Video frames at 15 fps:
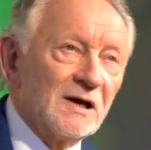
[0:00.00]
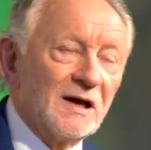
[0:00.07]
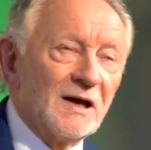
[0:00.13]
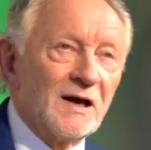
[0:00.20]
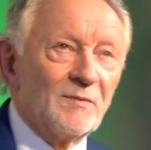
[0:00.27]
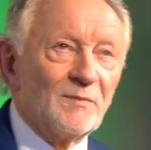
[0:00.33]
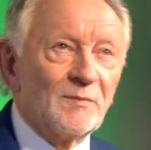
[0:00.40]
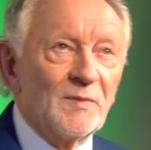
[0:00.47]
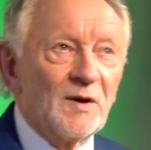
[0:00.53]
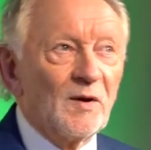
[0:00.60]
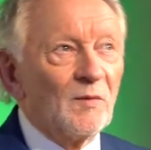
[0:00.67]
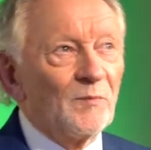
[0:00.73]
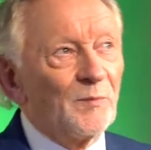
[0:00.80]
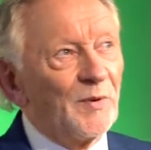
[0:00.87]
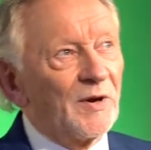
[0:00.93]
Um,
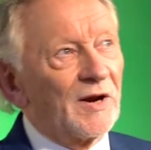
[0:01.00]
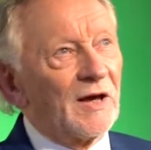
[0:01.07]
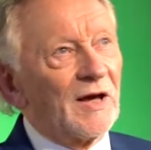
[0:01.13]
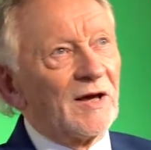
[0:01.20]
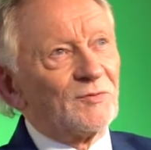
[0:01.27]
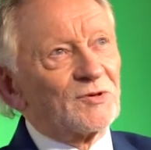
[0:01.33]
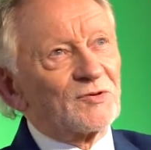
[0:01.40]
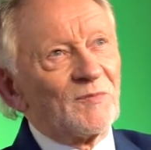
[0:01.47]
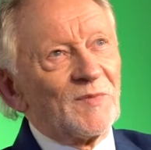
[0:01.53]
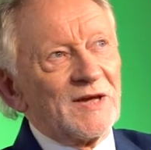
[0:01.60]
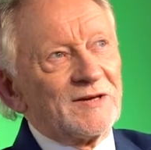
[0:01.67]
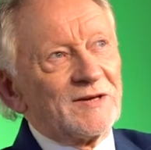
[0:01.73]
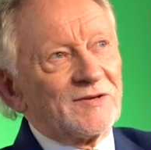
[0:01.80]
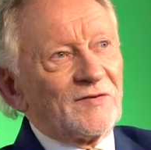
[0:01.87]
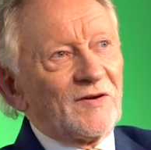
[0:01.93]
but I was
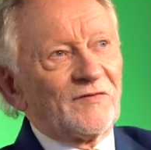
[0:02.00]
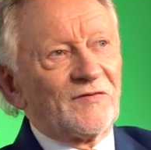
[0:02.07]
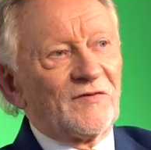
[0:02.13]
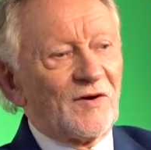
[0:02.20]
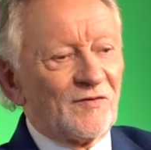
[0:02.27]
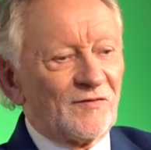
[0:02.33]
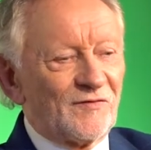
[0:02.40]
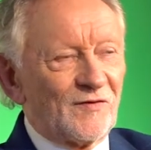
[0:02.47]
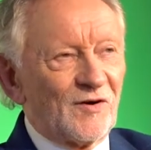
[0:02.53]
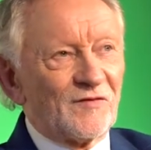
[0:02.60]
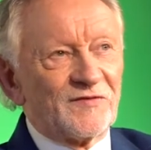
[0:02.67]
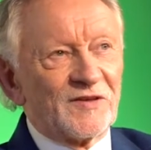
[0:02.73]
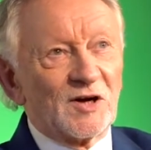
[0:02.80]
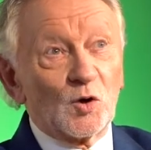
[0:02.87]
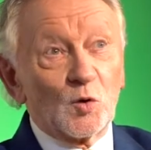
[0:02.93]
reminded of, of,
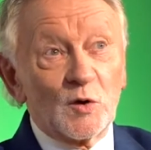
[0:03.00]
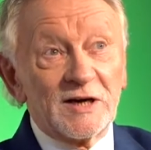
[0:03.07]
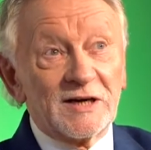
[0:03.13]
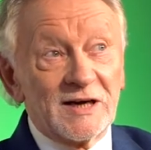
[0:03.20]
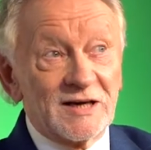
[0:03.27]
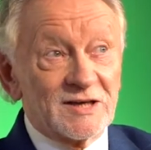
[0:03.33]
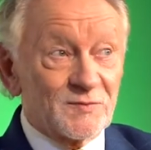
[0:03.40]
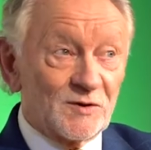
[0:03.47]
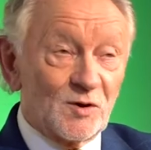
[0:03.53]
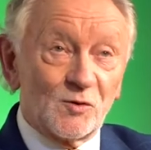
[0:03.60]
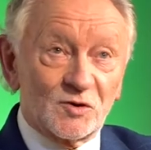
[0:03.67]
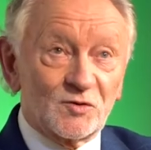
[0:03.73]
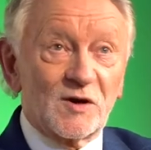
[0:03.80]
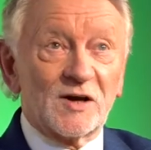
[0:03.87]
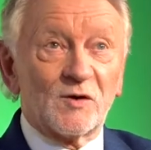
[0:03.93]
of, the glory days when the
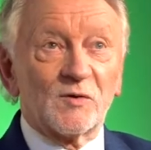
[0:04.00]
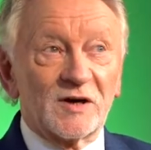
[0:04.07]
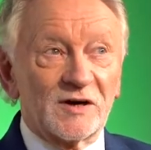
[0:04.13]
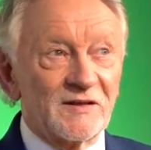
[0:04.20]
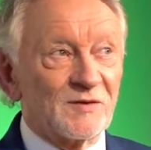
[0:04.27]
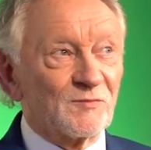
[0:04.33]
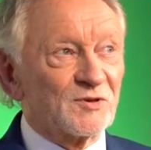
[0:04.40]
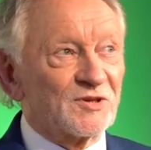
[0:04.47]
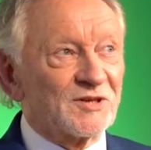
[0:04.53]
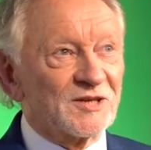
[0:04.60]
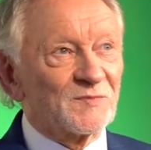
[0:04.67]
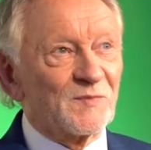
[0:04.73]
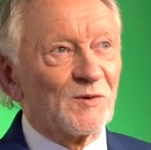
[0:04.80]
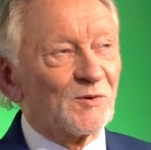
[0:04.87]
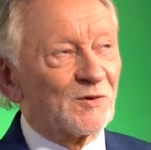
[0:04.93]
whole tranquility thing was
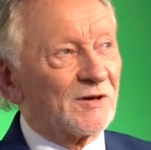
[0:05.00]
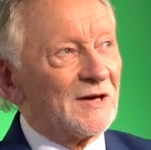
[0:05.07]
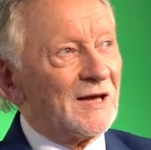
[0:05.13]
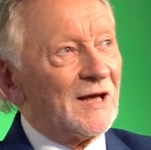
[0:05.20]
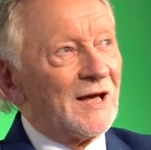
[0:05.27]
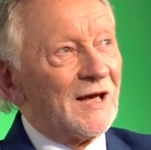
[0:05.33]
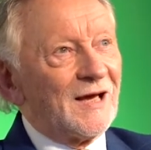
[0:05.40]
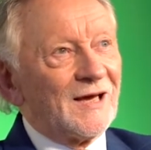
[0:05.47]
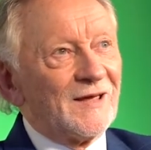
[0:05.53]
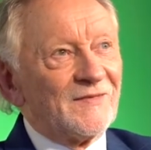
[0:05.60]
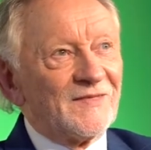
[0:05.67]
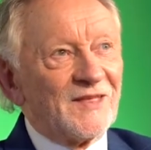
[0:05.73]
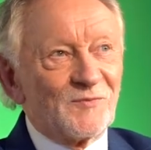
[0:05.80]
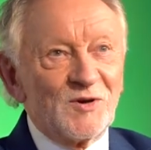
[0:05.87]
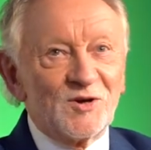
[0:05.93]
exploded, uh,
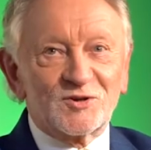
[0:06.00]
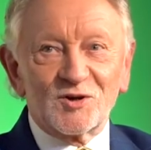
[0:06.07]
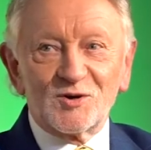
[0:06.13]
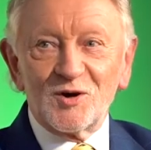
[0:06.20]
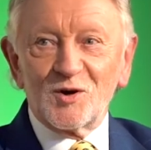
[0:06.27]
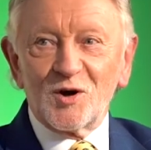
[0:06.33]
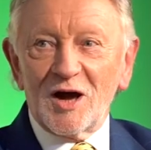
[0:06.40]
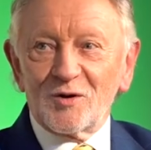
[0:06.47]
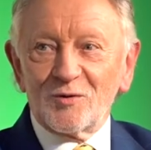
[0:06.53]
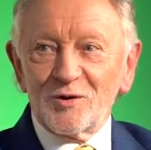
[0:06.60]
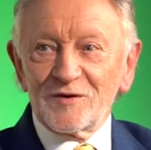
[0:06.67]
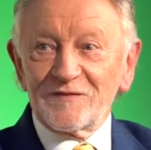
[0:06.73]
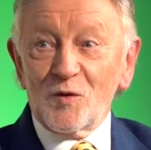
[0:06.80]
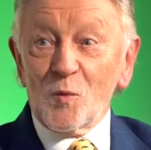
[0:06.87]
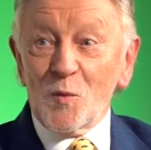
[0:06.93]
that we used to do a, a,
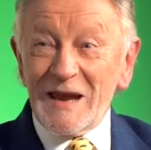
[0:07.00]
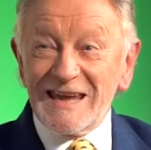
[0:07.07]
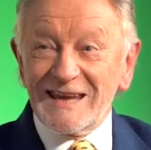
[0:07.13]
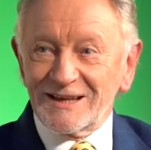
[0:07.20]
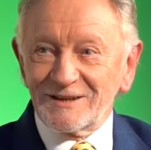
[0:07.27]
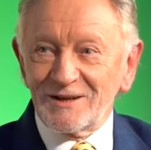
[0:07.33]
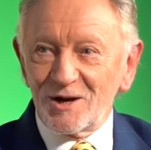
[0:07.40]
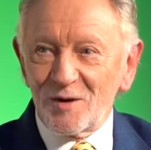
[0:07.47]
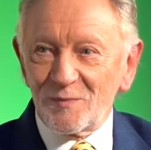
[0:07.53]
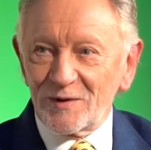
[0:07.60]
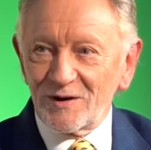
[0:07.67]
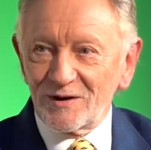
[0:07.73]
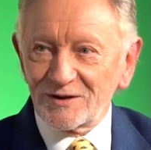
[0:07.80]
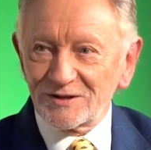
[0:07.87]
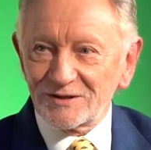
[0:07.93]
run of a week in the yes,
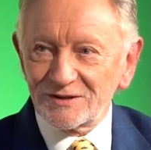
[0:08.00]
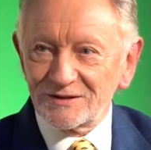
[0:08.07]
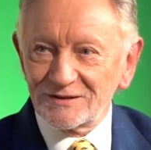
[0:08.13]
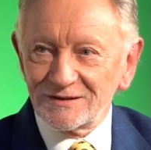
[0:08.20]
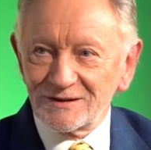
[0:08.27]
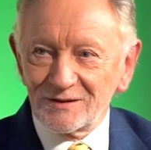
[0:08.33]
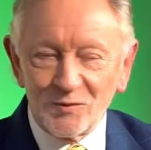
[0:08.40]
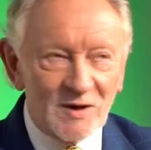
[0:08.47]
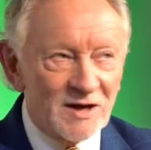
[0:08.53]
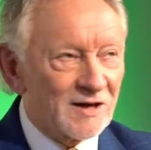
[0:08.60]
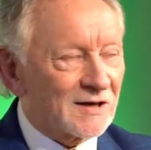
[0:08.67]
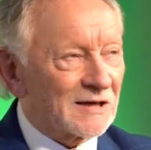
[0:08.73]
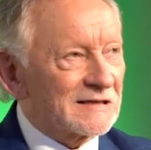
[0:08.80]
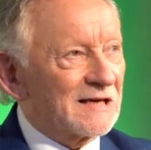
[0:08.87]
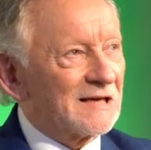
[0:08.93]
Opera House, yes. a week
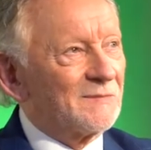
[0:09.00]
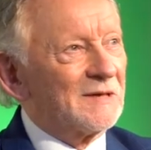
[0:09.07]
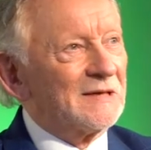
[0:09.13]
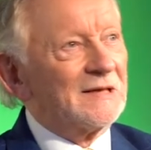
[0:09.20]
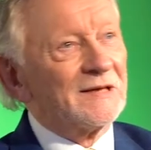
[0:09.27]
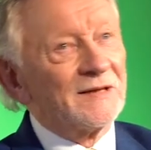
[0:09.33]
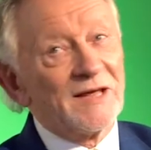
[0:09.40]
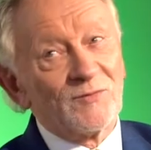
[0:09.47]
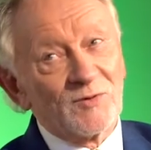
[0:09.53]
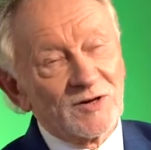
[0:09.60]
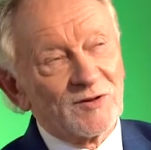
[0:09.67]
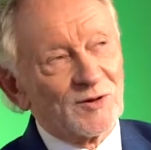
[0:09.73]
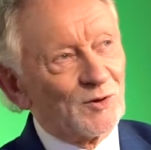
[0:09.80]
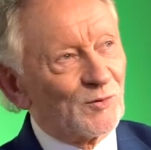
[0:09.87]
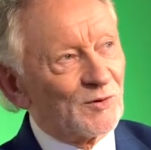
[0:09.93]
at a time. They
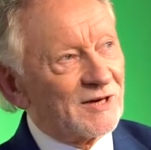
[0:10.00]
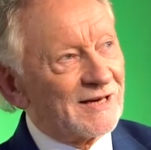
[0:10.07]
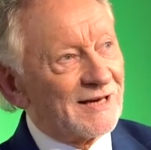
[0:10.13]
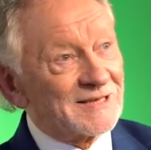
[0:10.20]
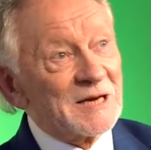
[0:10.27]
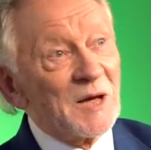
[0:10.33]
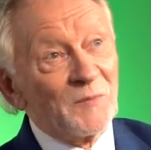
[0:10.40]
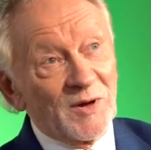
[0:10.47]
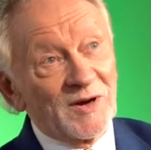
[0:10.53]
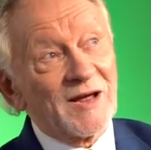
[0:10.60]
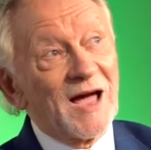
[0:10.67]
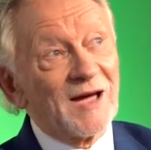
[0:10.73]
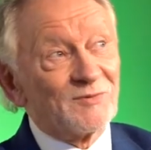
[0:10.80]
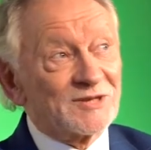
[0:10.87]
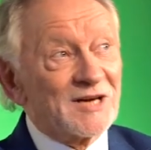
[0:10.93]
were the glory days. But
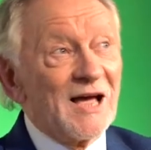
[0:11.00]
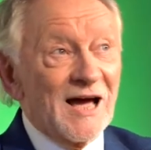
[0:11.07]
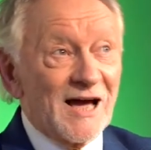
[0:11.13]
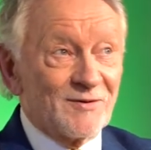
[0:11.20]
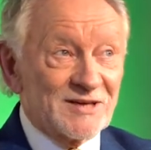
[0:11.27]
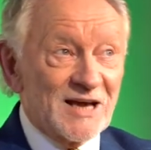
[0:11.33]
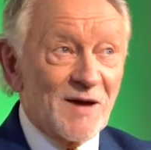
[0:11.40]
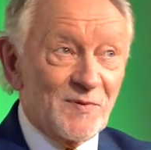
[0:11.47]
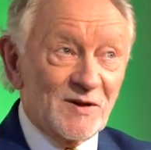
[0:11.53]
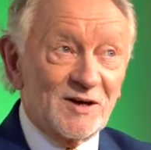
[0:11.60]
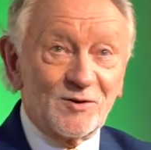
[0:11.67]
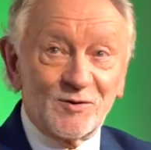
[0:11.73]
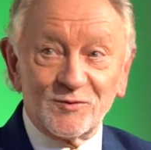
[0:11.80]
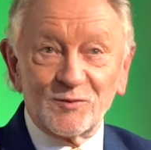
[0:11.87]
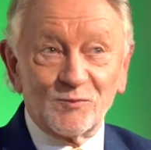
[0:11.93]
I was, I was happy
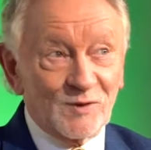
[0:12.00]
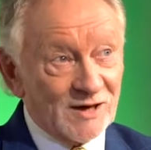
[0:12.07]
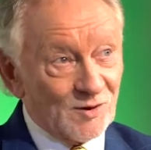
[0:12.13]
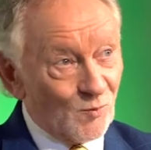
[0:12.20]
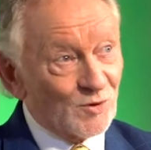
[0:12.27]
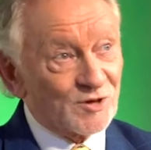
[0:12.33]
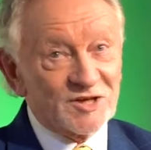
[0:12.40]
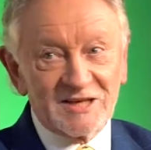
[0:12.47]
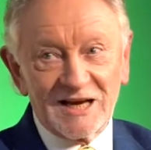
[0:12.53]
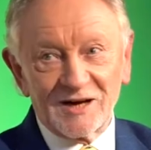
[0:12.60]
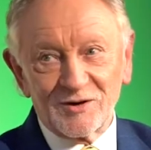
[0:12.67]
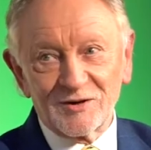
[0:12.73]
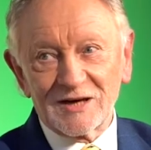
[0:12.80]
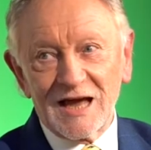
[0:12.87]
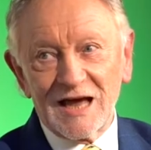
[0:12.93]
to do like one
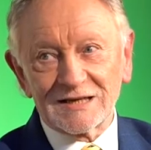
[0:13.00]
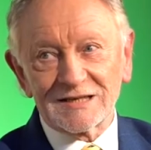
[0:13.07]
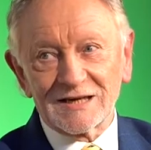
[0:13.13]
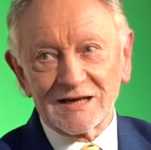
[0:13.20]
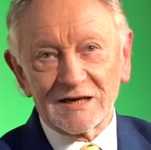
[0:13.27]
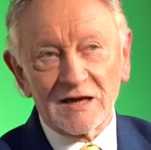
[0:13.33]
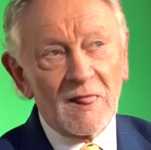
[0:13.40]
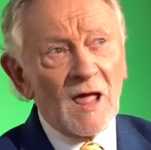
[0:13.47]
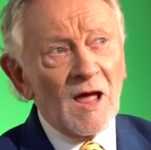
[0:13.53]
sellout last night.